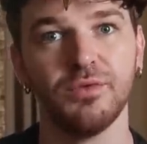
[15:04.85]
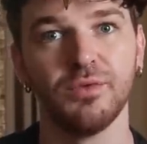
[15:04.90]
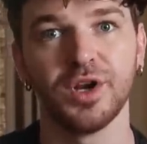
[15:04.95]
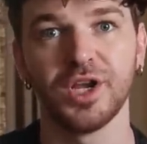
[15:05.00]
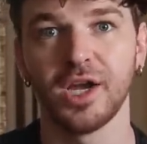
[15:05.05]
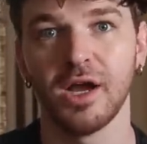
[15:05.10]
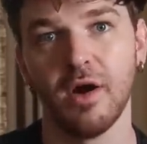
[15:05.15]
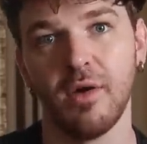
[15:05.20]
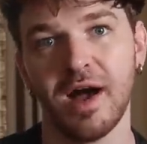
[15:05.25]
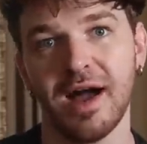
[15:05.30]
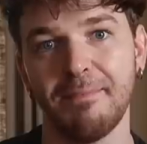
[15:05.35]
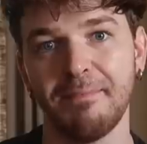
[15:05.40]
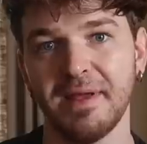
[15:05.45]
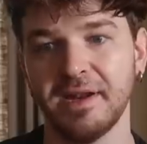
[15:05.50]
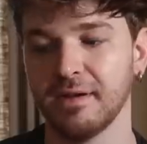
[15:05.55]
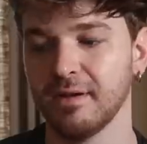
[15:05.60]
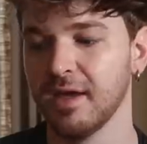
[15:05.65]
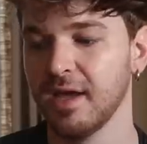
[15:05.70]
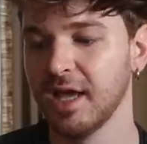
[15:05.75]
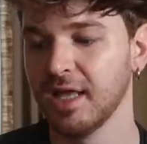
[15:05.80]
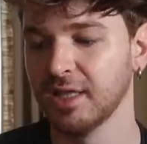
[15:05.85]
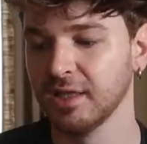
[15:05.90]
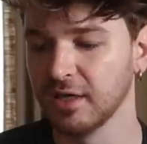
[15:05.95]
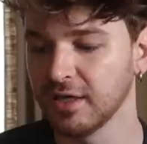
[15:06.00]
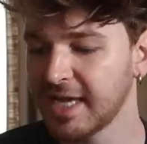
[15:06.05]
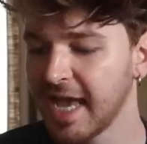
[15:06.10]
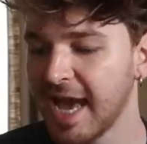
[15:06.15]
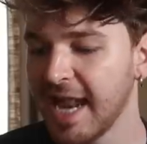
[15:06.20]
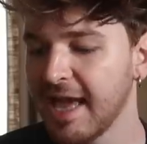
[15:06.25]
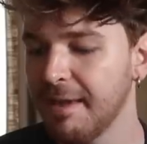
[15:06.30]
you want to go up and
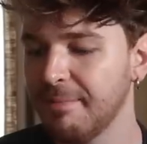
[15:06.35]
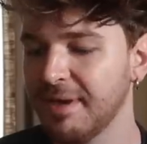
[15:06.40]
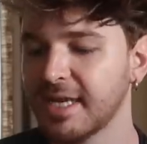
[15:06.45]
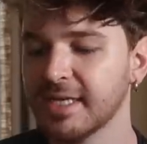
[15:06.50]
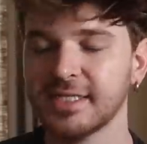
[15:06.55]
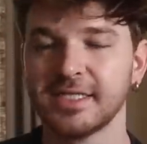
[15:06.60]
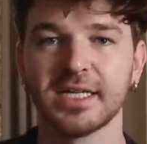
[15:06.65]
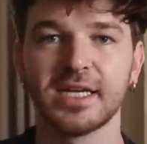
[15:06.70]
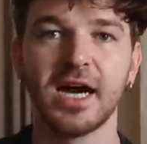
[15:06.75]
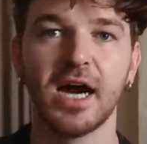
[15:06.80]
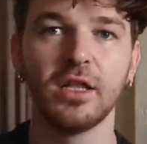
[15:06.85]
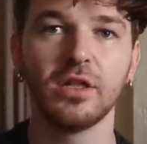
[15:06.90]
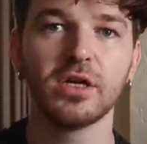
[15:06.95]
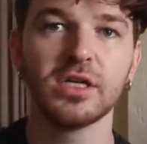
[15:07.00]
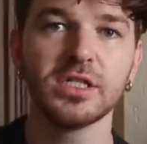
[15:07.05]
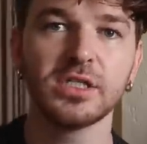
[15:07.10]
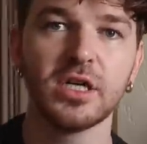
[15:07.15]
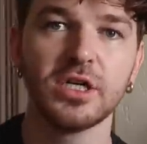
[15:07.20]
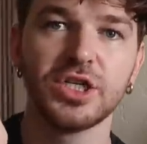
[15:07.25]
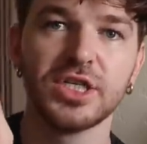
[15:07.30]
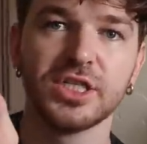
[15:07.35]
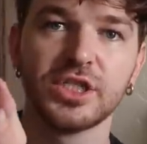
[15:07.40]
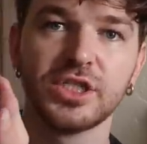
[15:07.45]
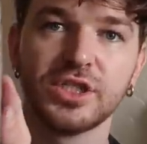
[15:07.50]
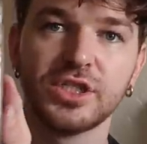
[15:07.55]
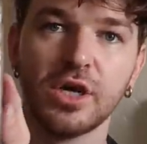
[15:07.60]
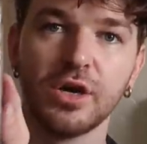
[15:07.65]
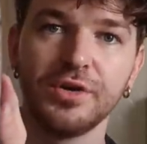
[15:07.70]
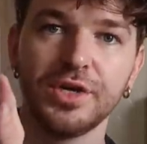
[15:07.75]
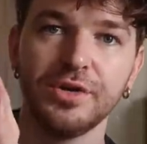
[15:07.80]
look at it because the colors are
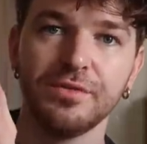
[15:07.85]
just so